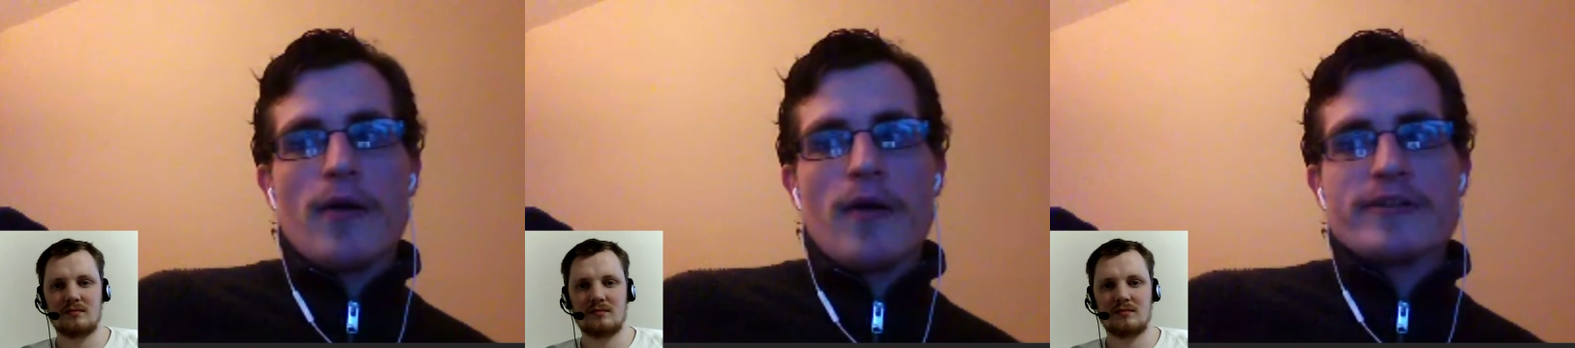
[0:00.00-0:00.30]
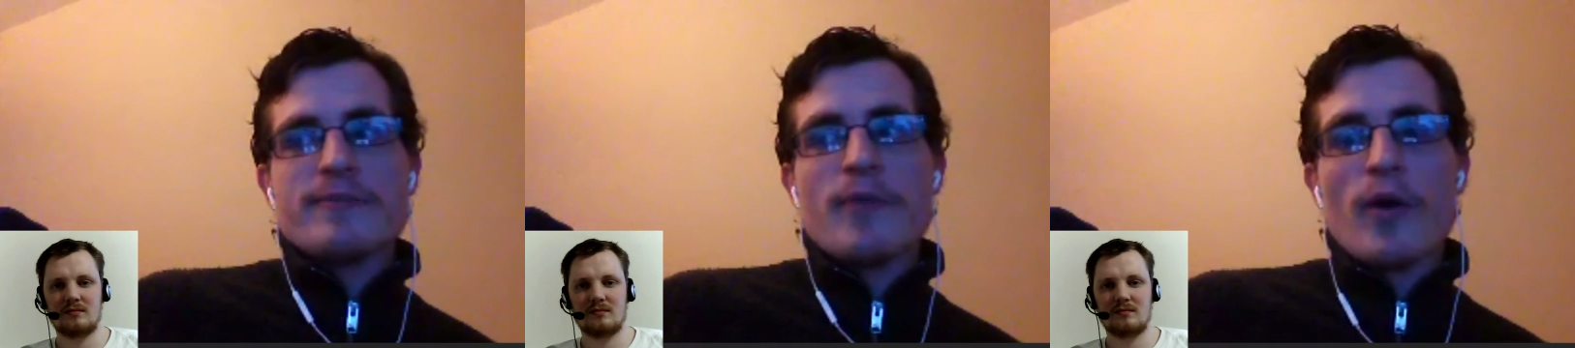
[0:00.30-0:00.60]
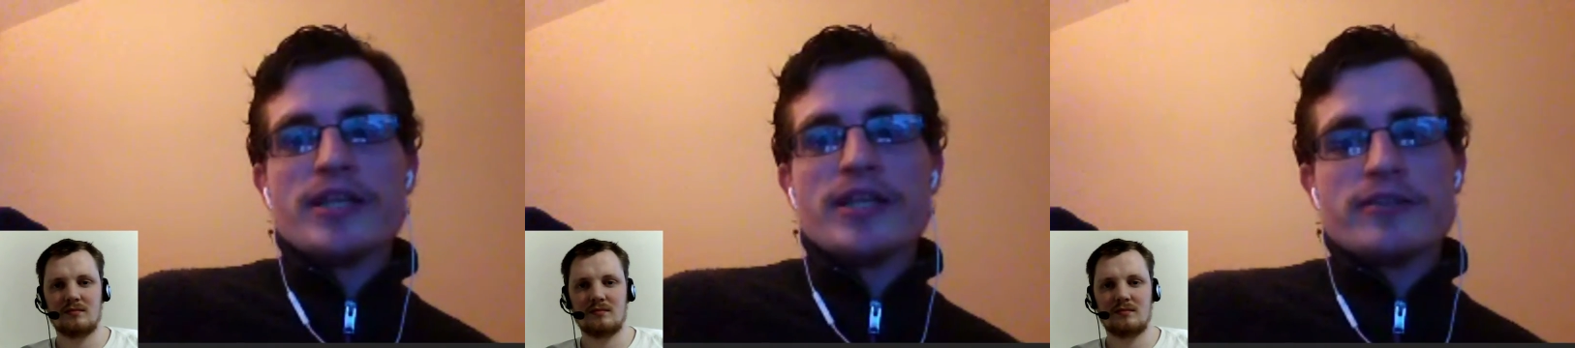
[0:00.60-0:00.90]
Speaker 1: as a more
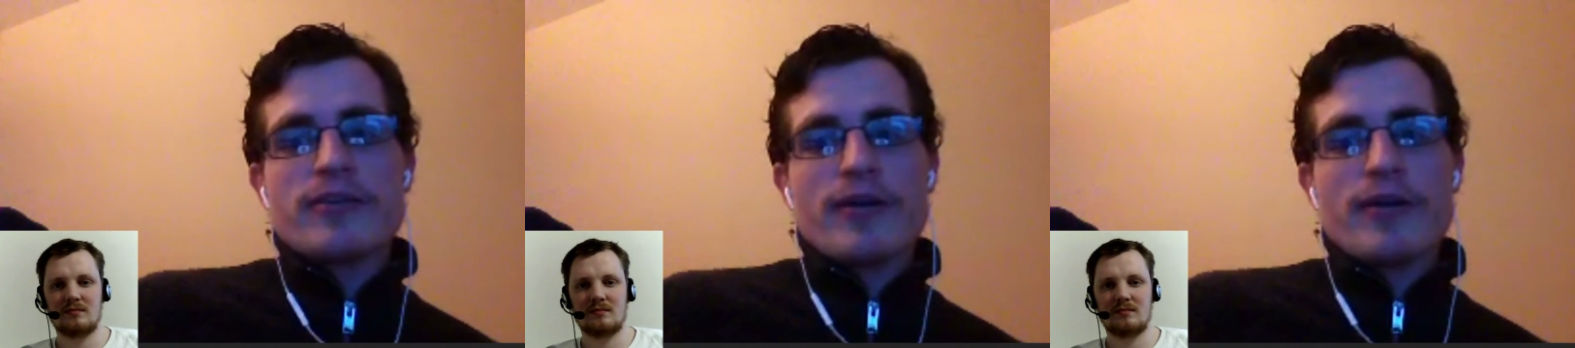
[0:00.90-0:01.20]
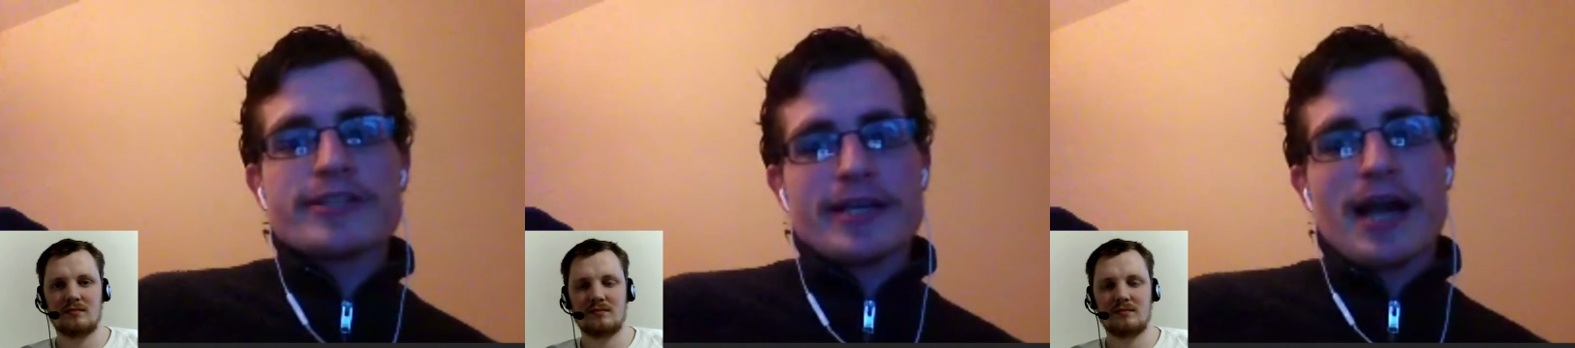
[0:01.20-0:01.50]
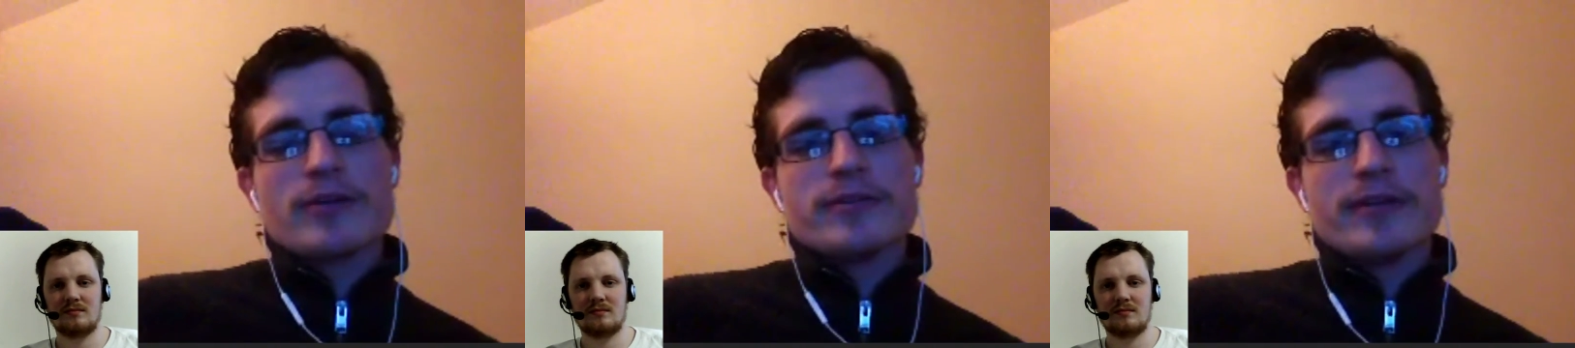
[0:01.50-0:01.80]
interesting
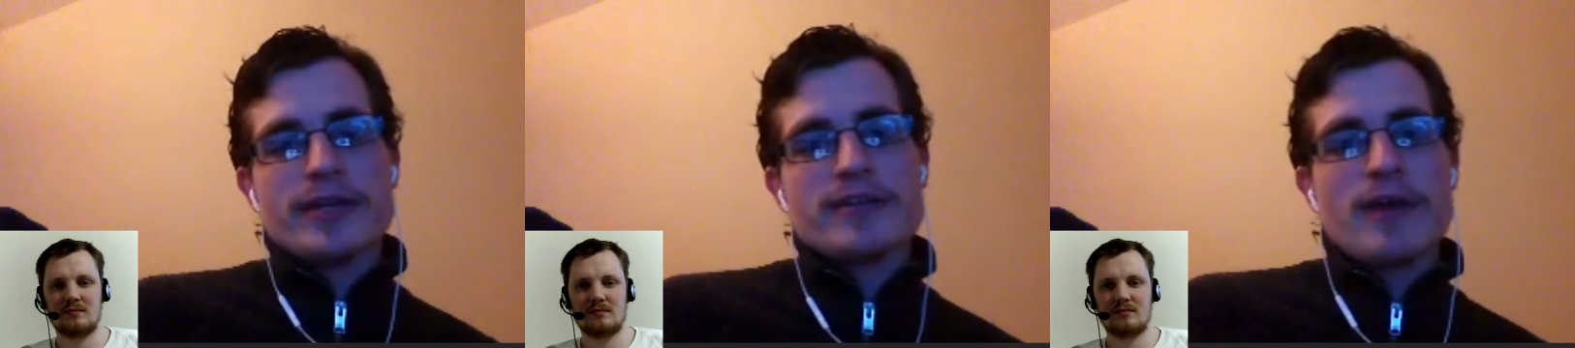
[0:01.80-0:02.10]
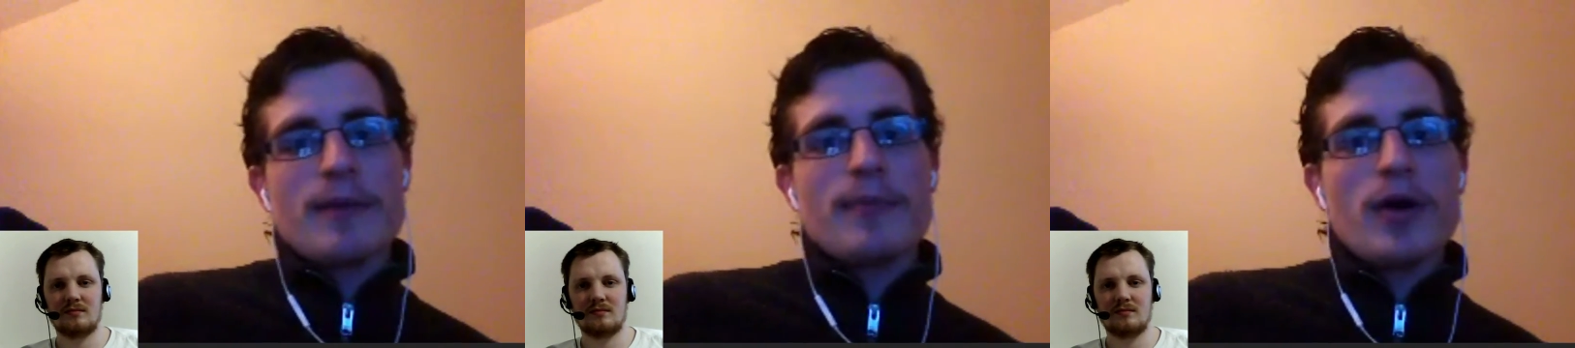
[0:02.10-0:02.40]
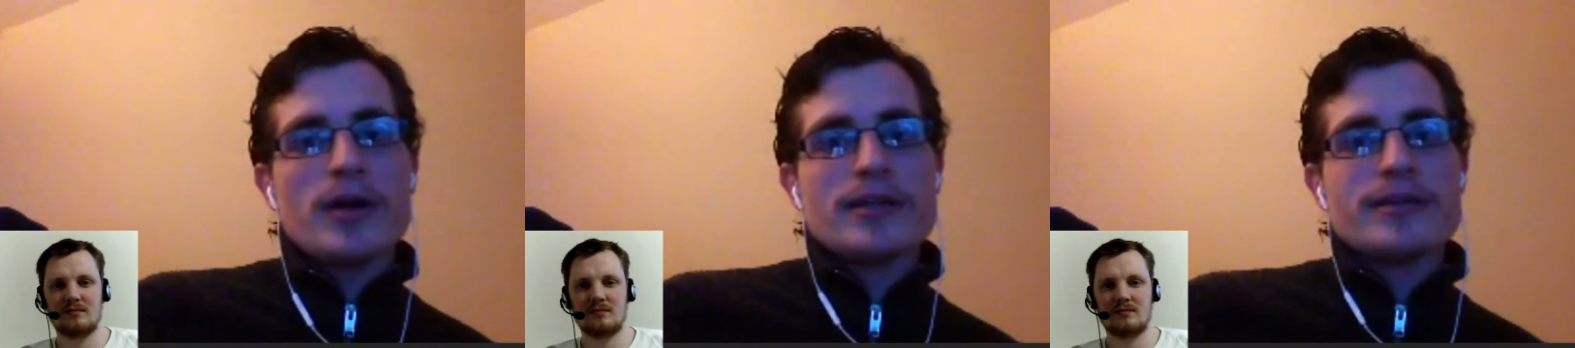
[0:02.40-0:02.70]
character at the end of that
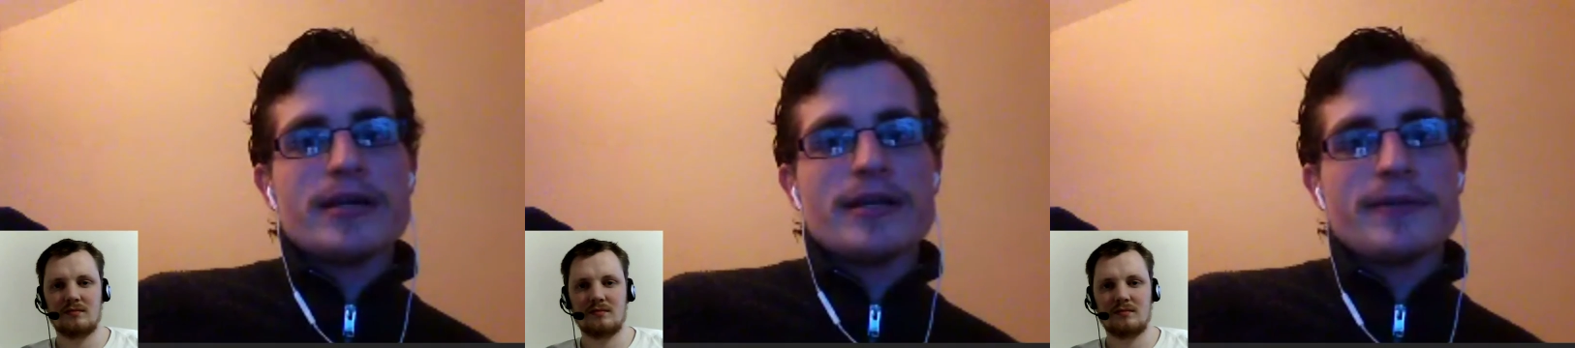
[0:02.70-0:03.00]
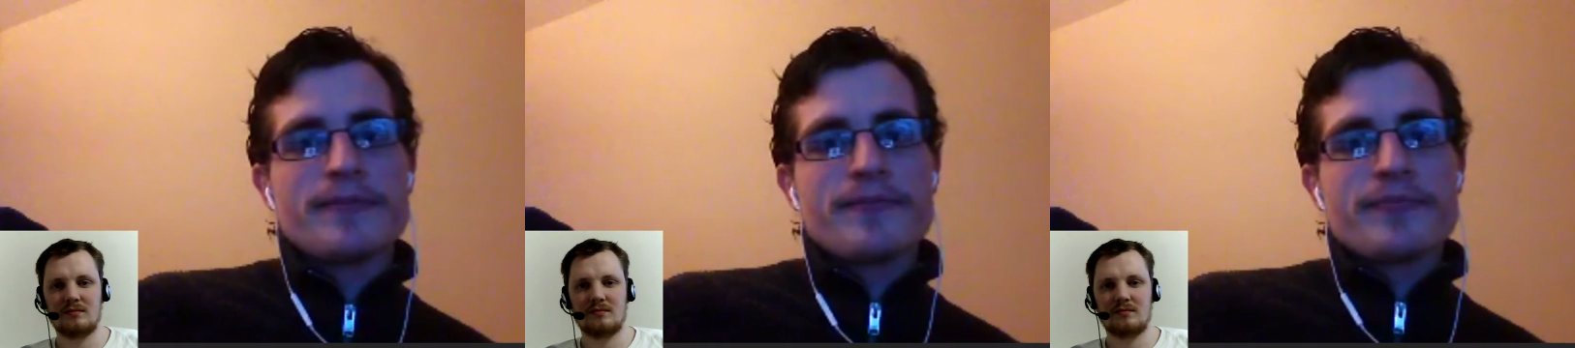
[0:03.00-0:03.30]
pilot than